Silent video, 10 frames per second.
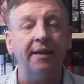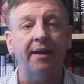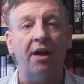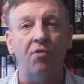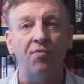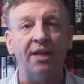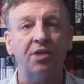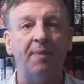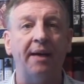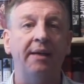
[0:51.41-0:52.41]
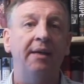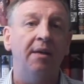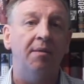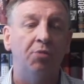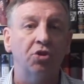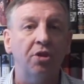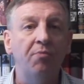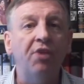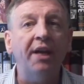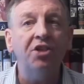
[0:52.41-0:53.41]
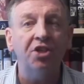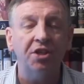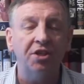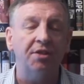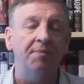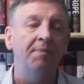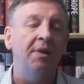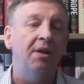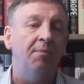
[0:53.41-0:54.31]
that are harassed by Muslim racists and